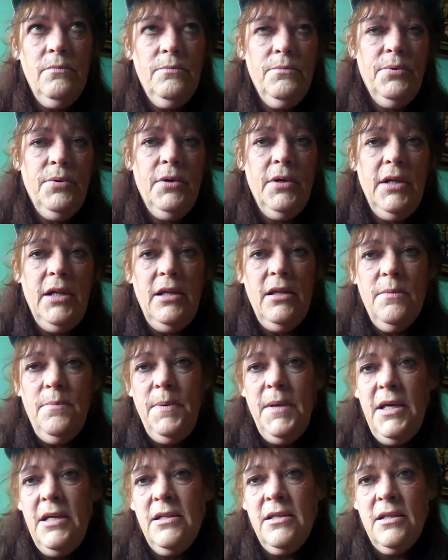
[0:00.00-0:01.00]
putting the
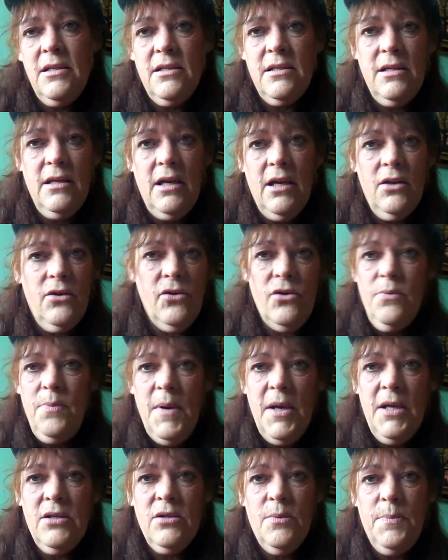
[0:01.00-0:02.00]
pieces together, the
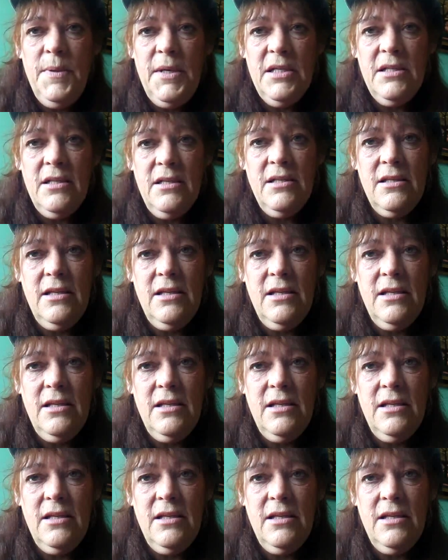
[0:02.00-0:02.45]
puzzle pieces